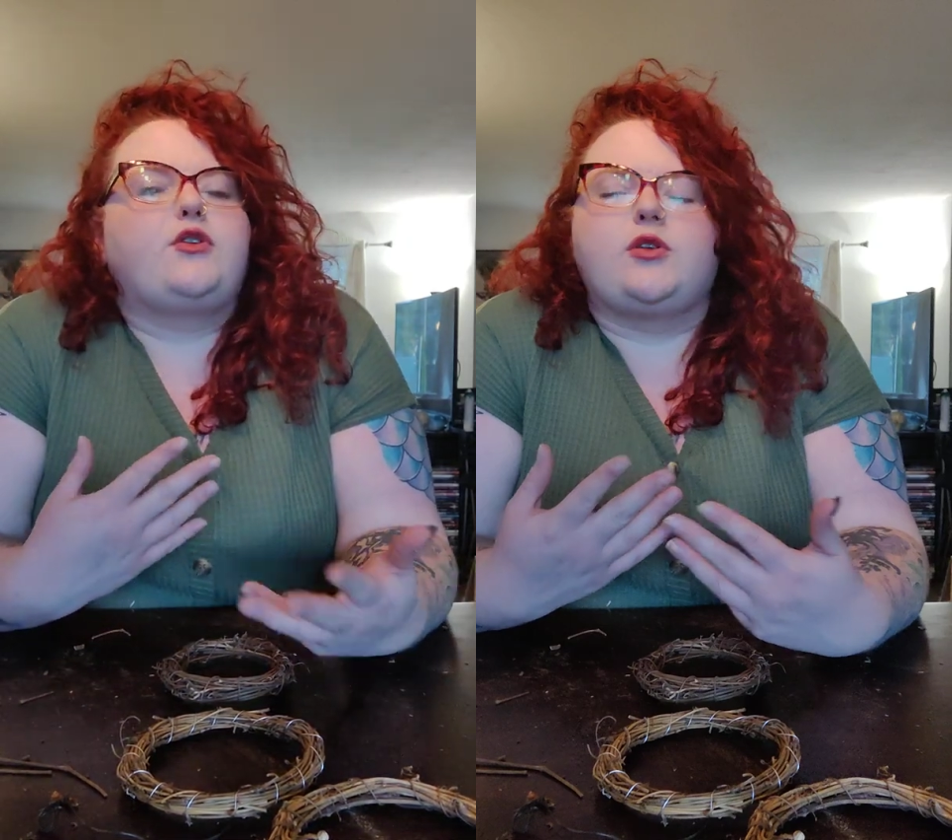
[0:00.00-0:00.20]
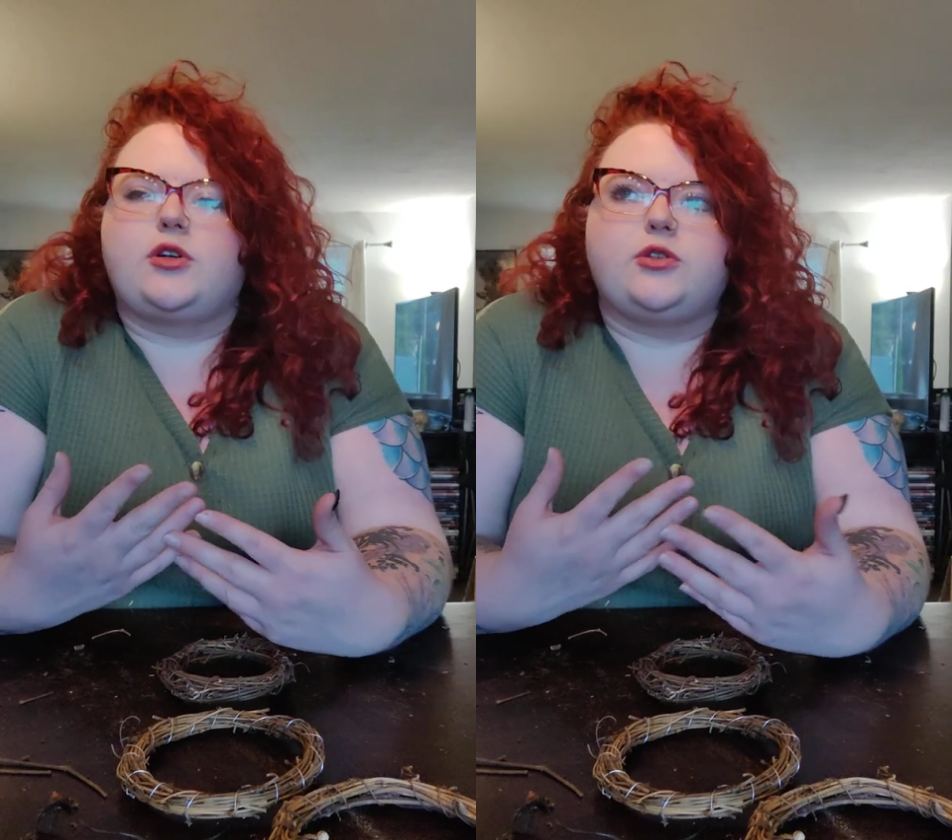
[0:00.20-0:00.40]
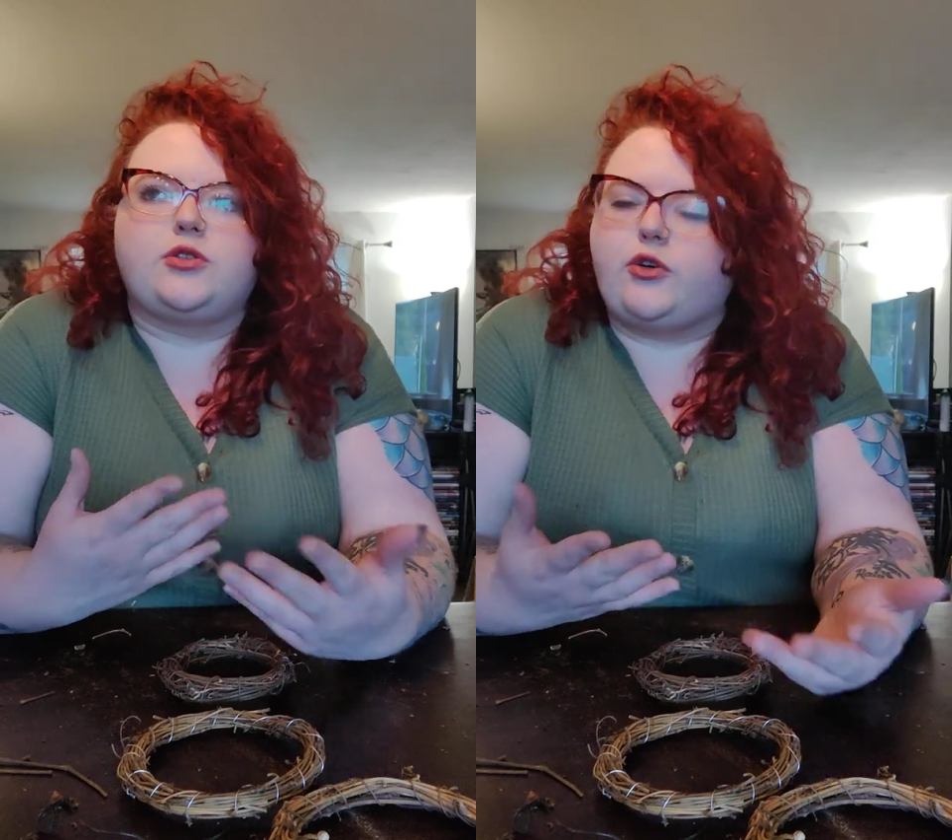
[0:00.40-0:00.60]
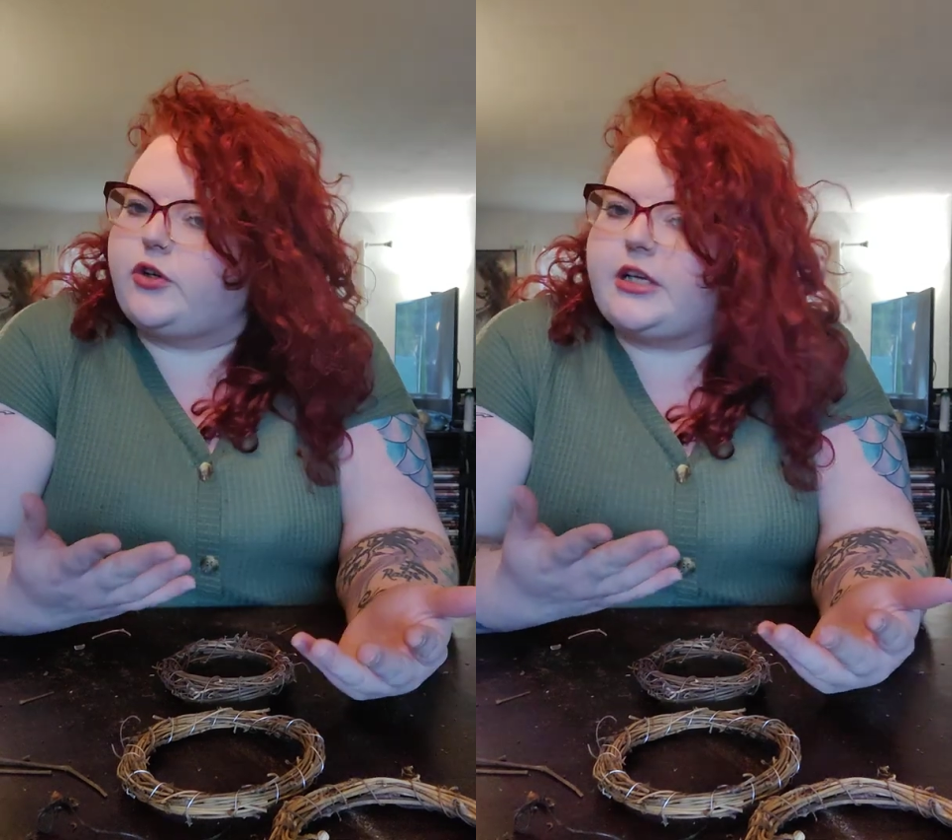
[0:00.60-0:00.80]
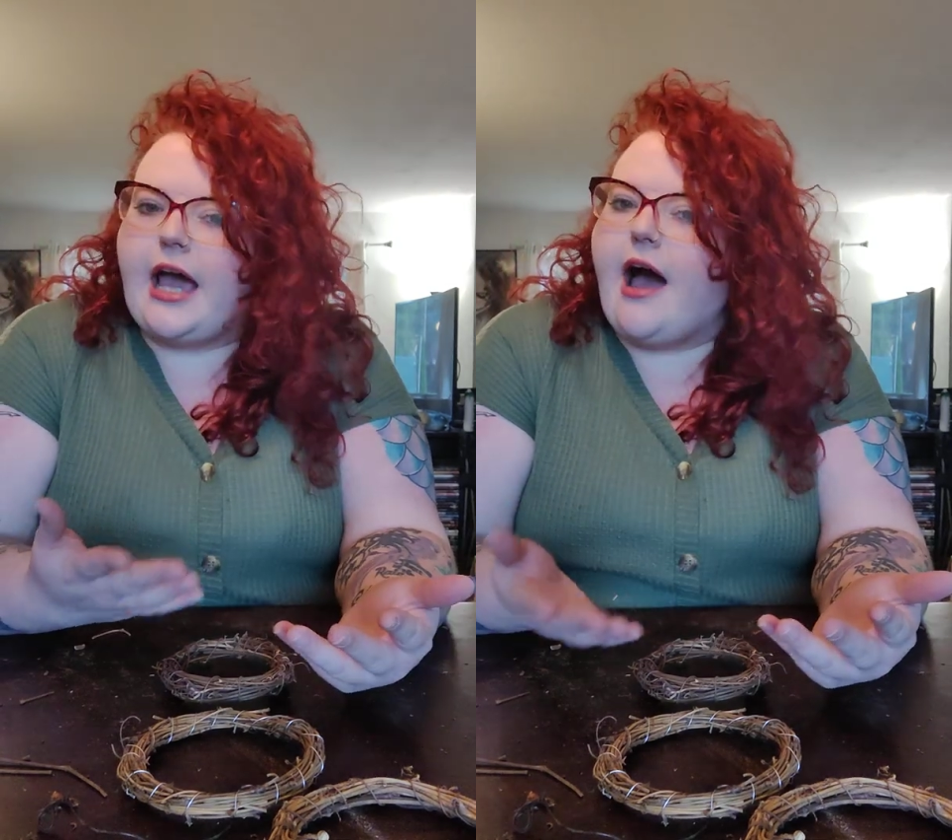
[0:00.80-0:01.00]
you're
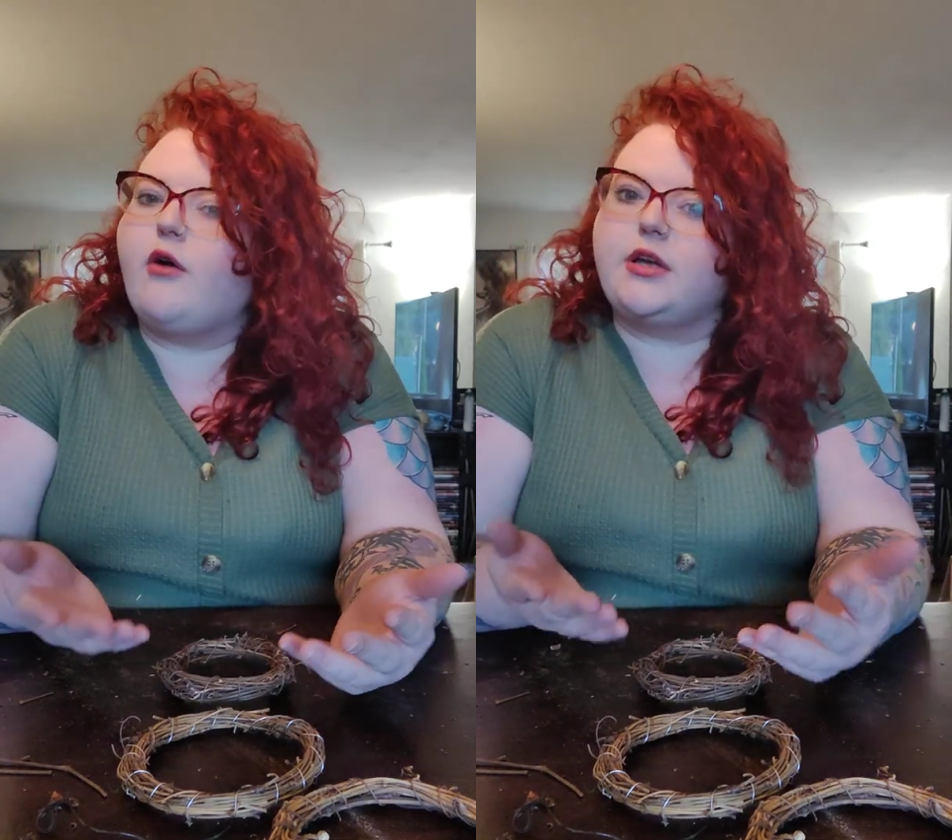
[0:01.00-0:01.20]
learning how,